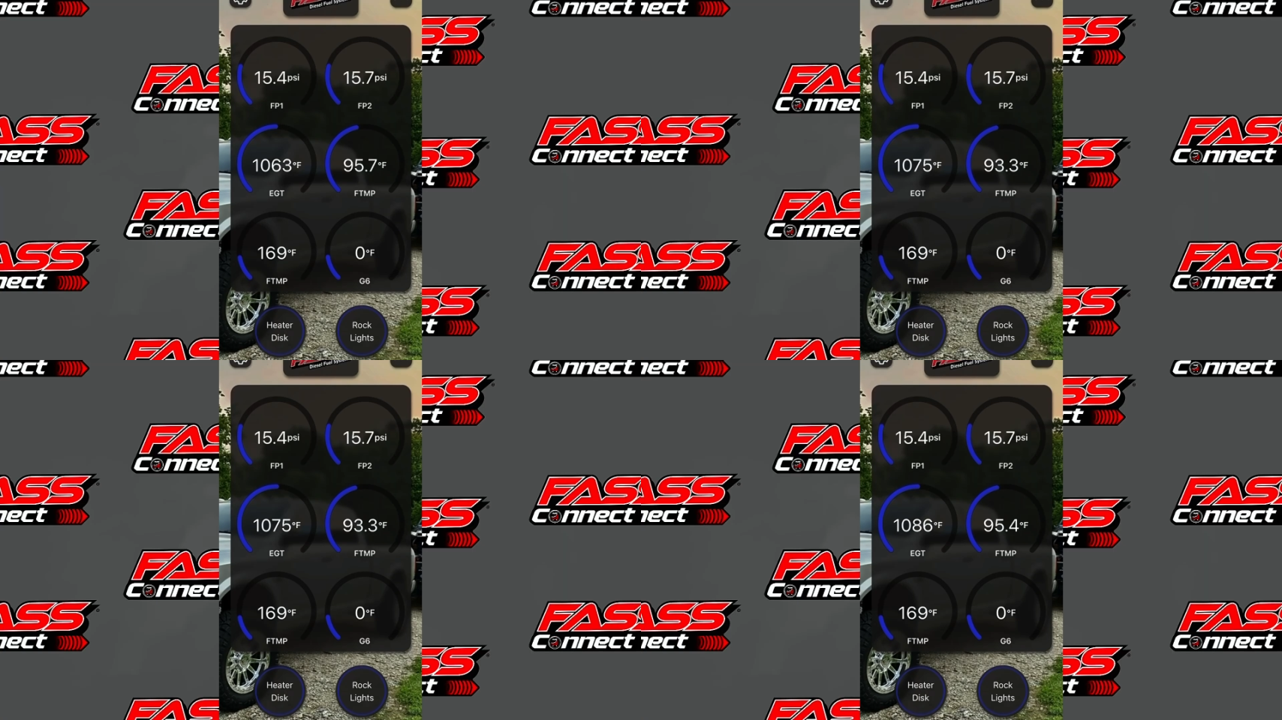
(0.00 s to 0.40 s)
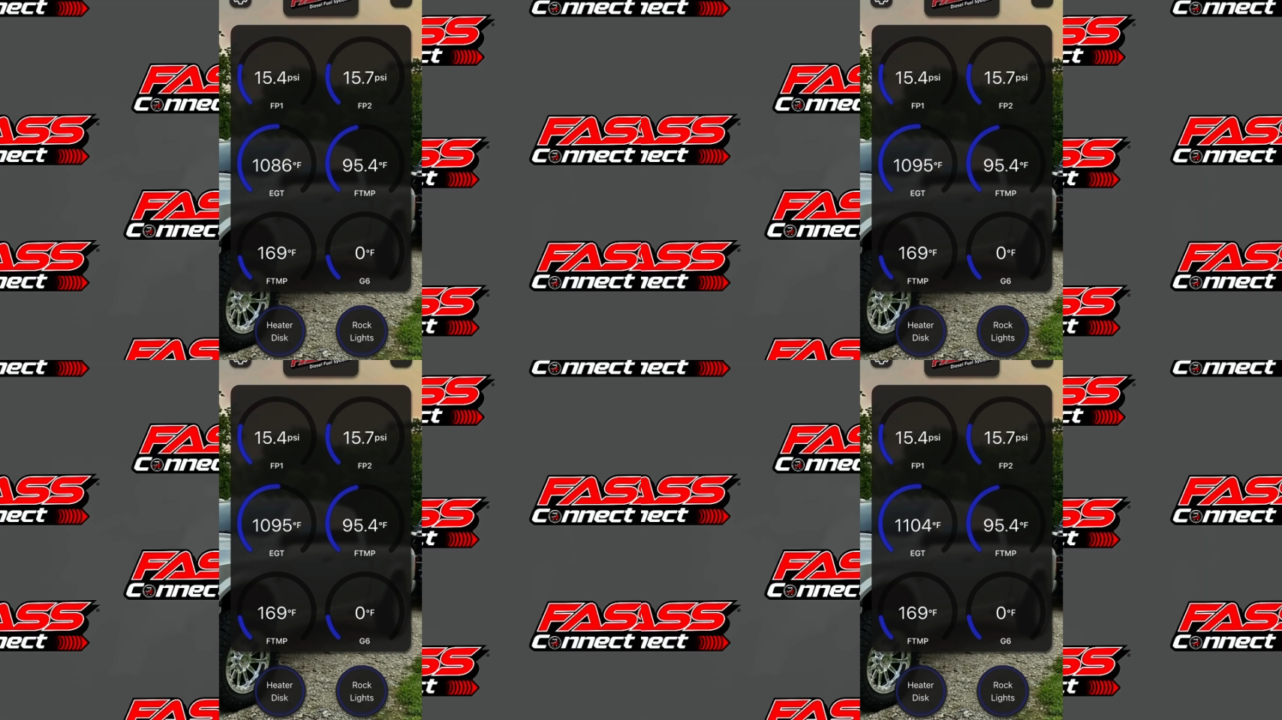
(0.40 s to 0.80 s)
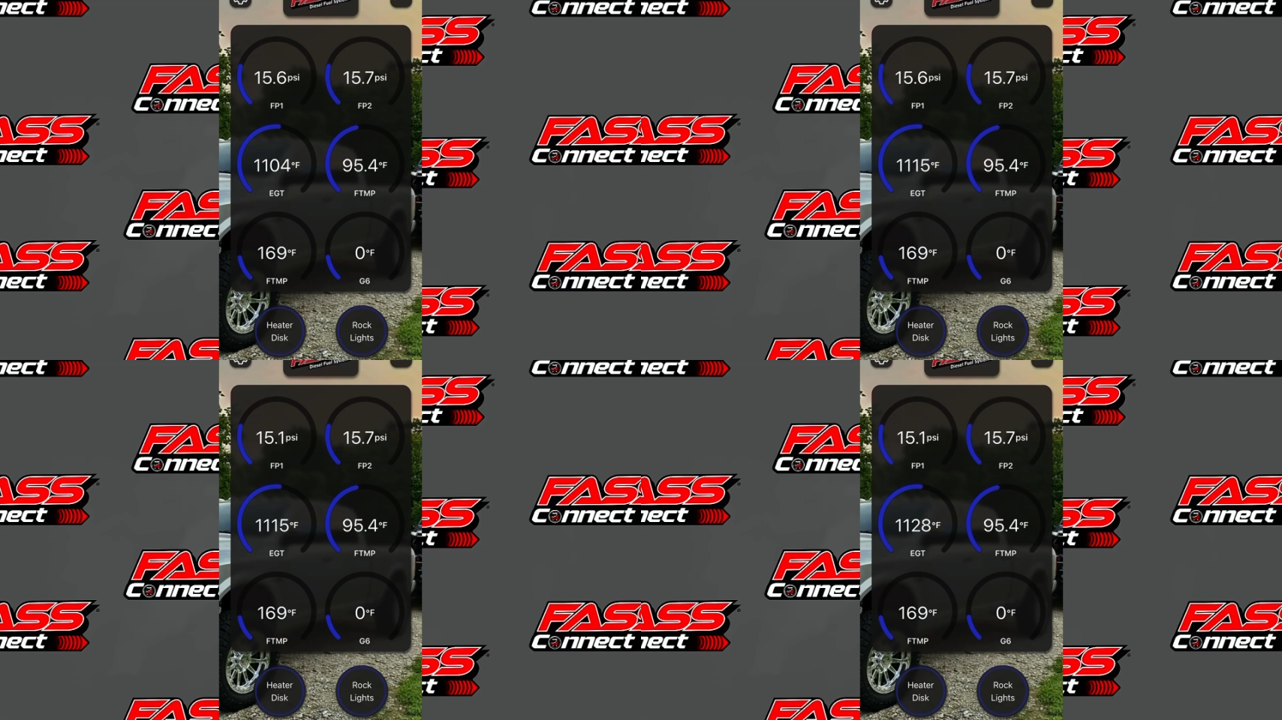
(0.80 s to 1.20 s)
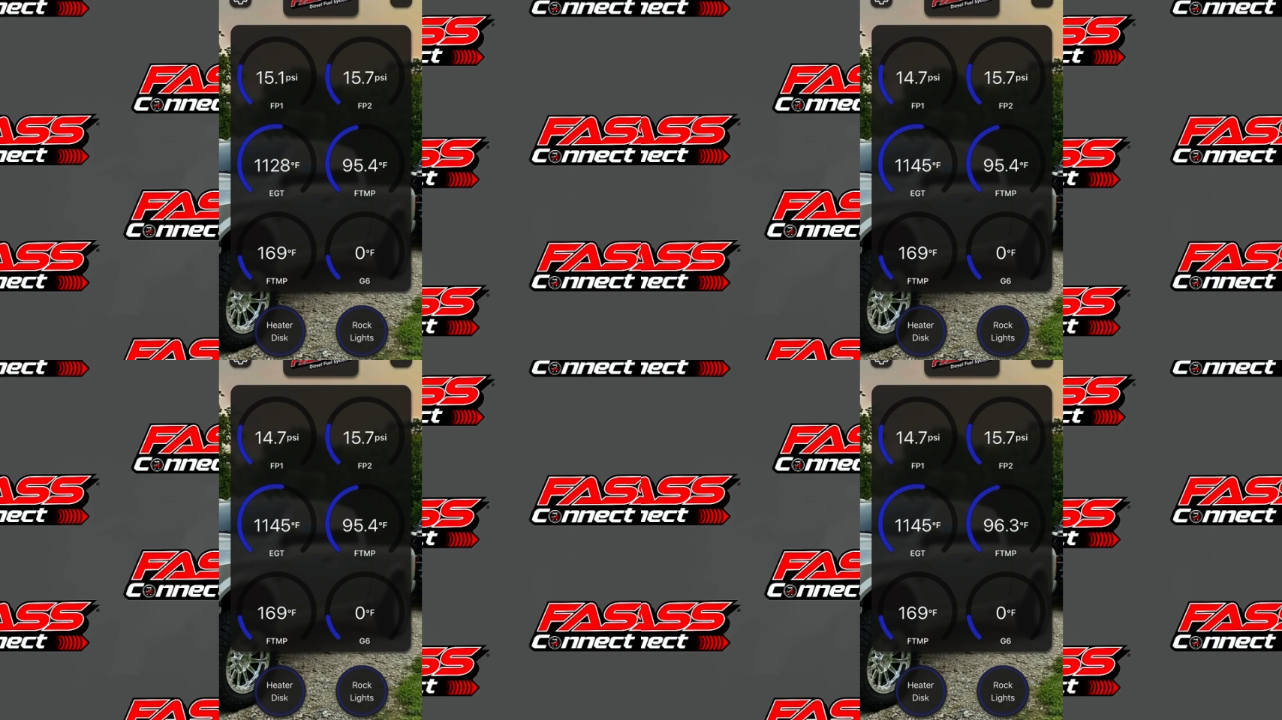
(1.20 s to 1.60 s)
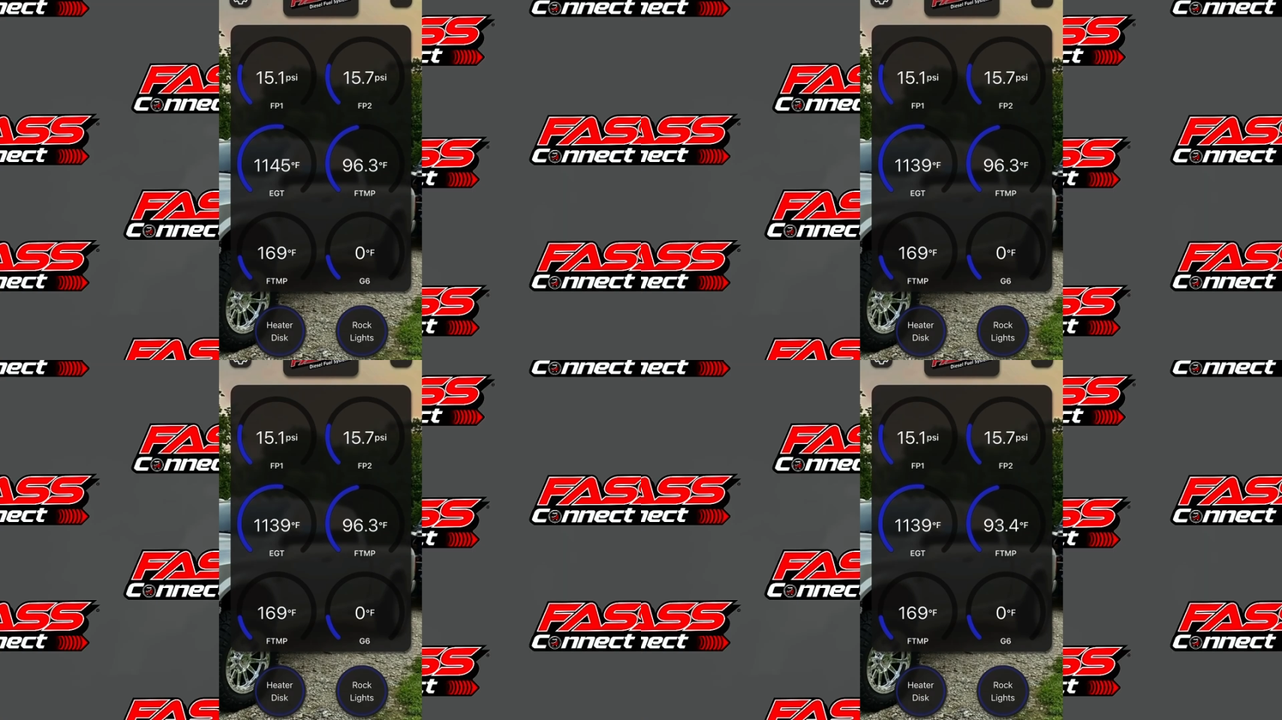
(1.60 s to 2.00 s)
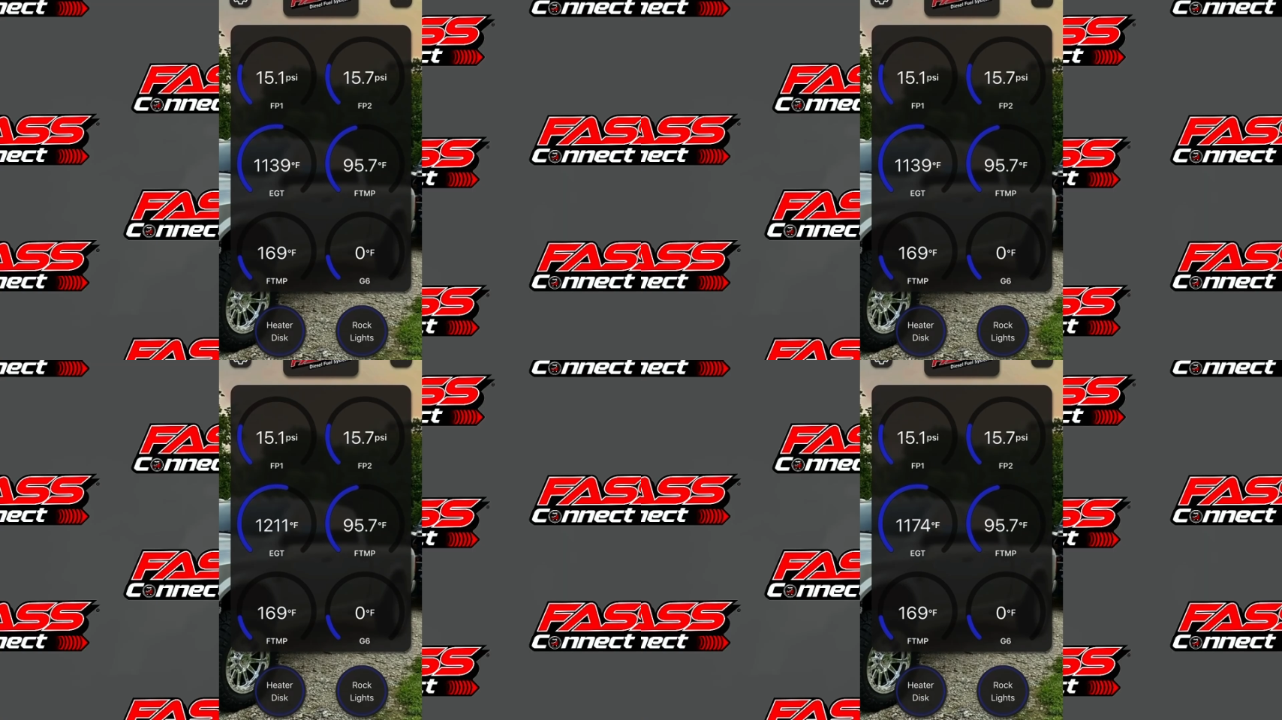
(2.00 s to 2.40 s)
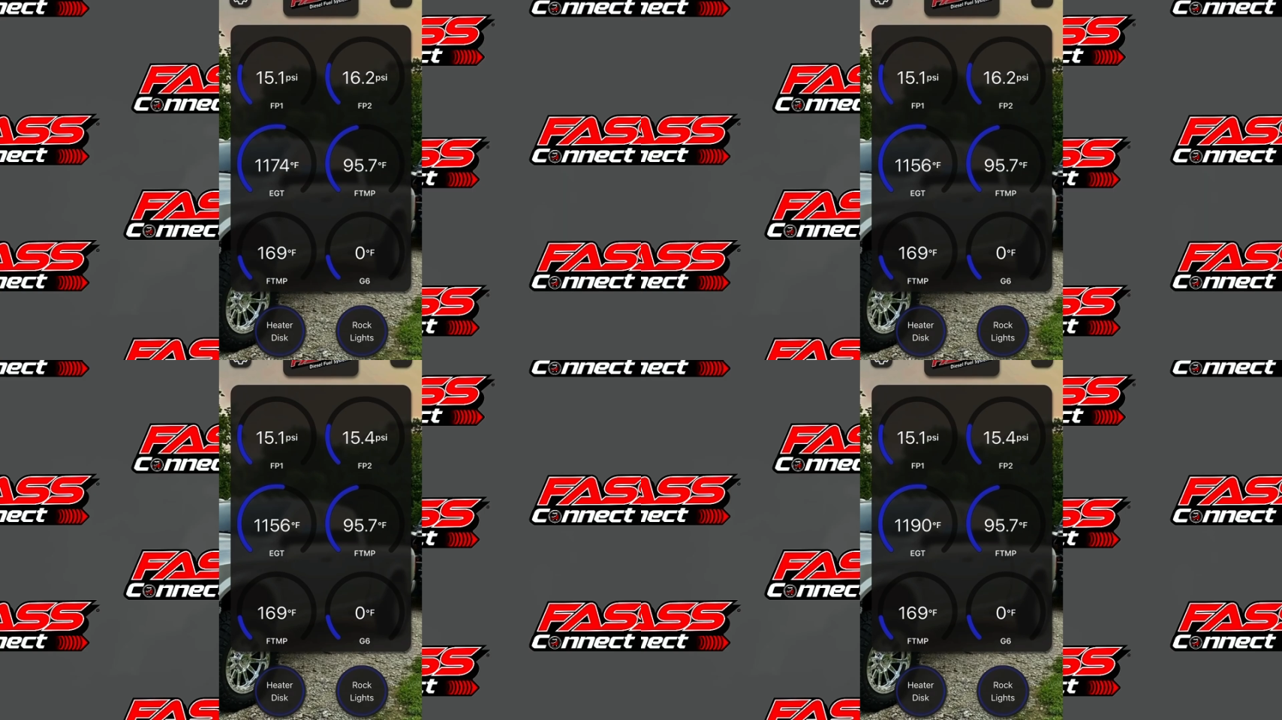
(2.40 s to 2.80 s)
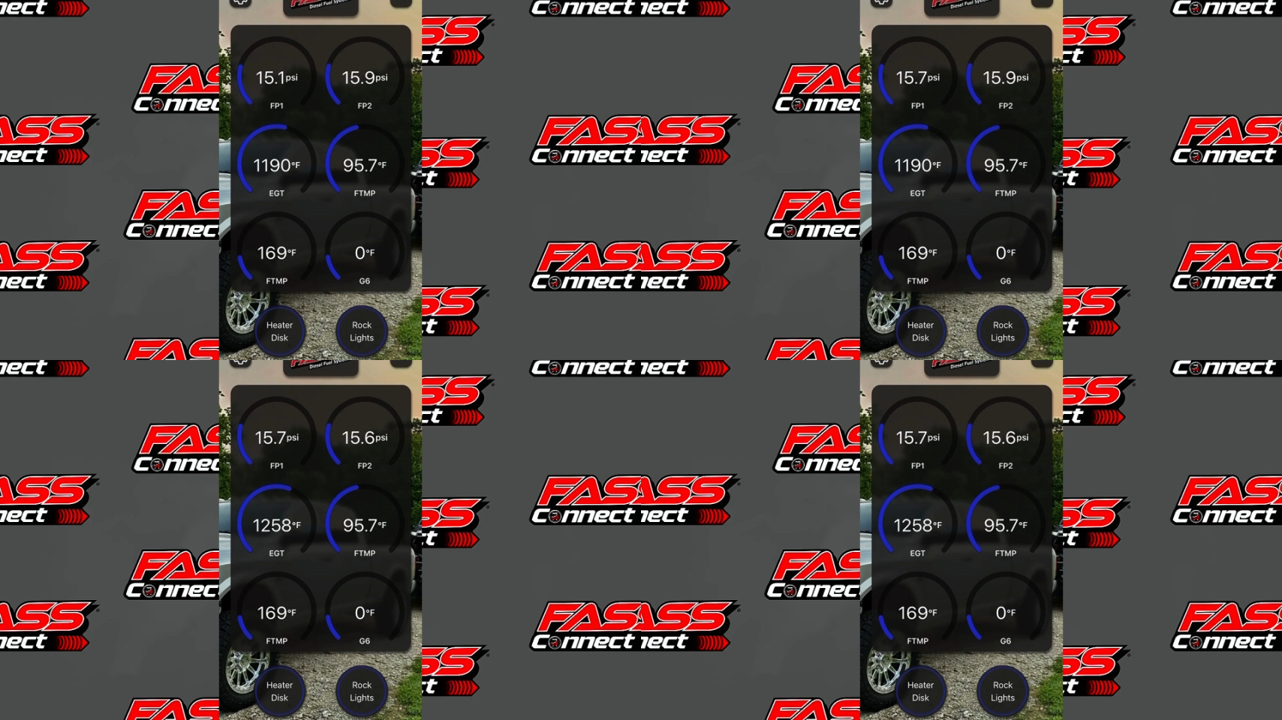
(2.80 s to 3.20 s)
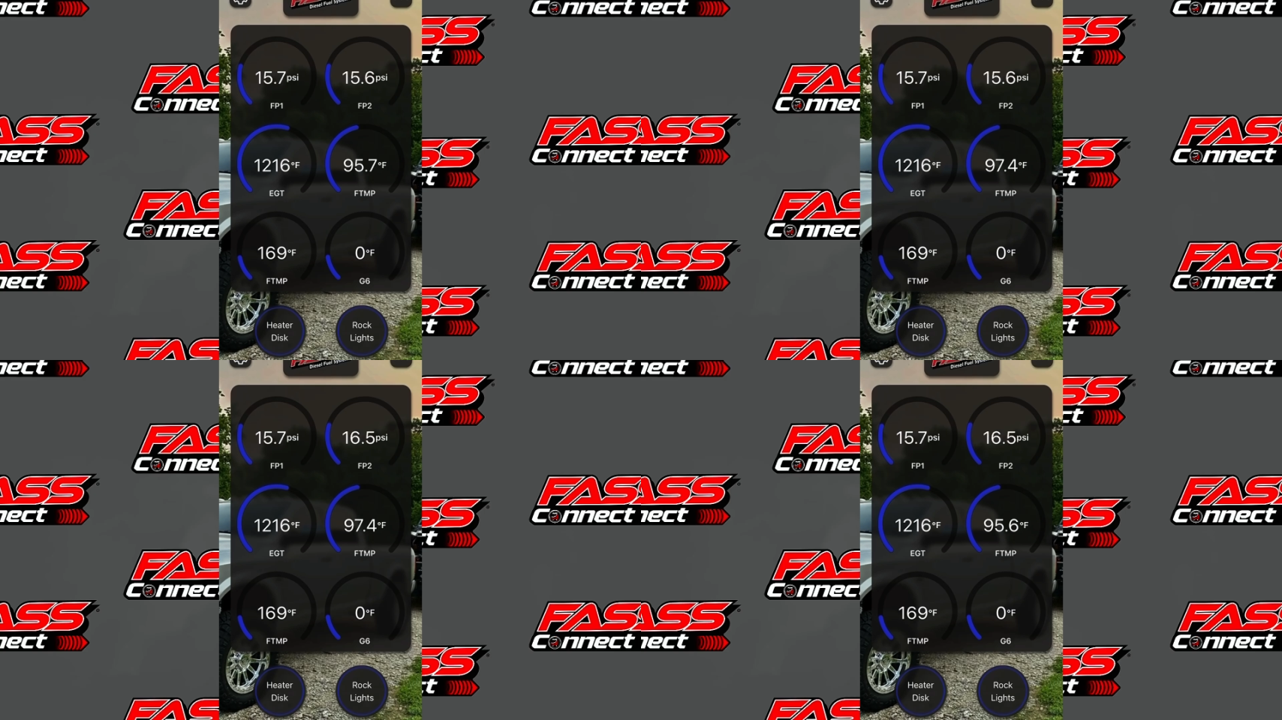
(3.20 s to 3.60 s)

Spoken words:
Nobody's mouth can be seen.